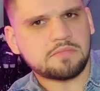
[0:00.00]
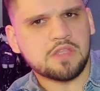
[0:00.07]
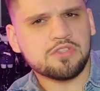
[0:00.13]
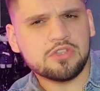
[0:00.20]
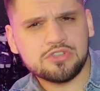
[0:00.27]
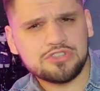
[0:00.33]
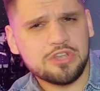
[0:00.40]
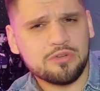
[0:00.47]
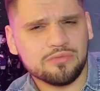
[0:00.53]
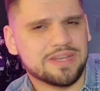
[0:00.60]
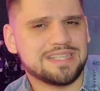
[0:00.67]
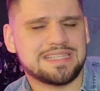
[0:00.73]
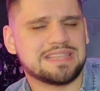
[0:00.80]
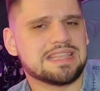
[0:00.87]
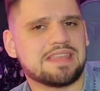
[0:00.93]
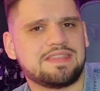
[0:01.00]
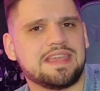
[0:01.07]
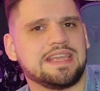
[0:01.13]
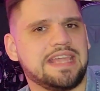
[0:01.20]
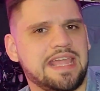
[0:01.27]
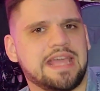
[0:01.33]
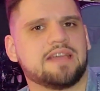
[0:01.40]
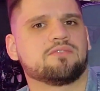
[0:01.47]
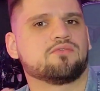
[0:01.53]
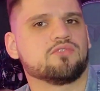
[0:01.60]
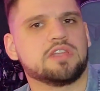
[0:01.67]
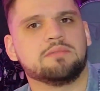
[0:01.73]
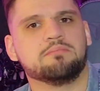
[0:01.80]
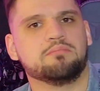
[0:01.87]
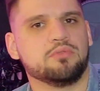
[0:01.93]
There's no reason that they can't
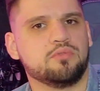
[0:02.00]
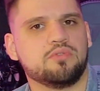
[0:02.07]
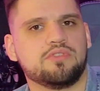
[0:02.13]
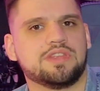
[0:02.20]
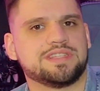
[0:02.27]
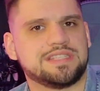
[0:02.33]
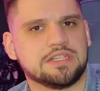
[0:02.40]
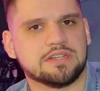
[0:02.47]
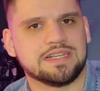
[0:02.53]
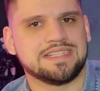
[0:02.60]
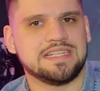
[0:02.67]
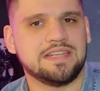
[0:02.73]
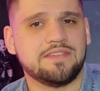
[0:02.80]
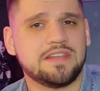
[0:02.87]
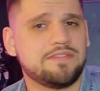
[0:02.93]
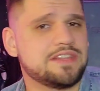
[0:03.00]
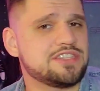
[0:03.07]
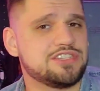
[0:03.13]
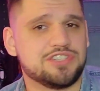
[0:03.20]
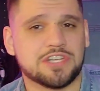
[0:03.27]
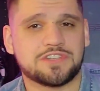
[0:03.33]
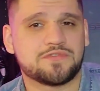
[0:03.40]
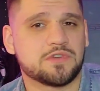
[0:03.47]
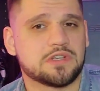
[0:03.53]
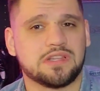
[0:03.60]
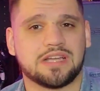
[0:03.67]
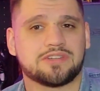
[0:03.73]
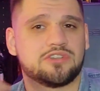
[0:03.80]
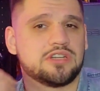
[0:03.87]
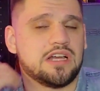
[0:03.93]
reboot the series, even if it's just for
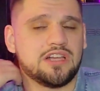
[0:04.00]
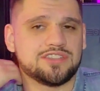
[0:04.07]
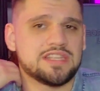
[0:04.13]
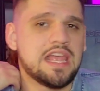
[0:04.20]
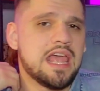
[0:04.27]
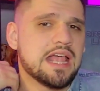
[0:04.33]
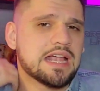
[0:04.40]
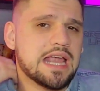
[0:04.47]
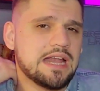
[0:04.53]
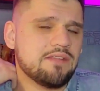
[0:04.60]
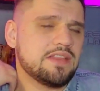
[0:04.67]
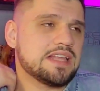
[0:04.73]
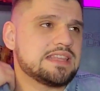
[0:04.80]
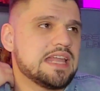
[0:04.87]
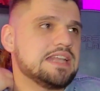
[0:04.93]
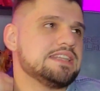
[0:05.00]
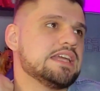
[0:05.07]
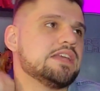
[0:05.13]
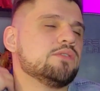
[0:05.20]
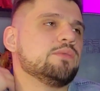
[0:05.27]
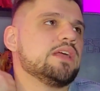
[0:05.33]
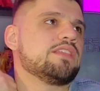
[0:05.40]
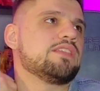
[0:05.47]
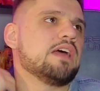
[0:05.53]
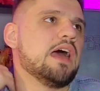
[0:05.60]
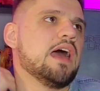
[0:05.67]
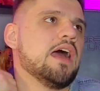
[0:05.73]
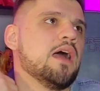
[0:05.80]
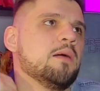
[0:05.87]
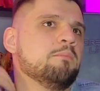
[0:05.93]
collector dolls, kind of like they did with
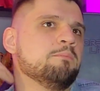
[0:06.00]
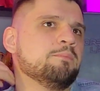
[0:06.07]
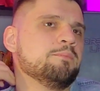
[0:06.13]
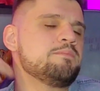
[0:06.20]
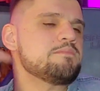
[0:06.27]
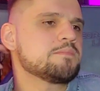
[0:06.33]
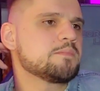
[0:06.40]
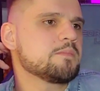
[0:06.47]
Bratz,